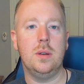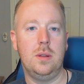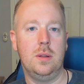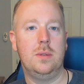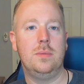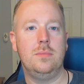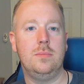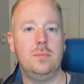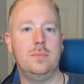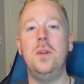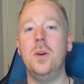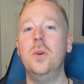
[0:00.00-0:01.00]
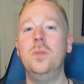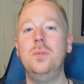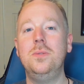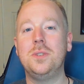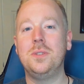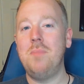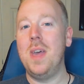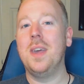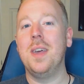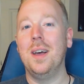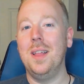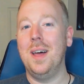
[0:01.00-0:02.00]
deal and who's
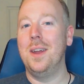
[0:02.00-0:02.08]
making a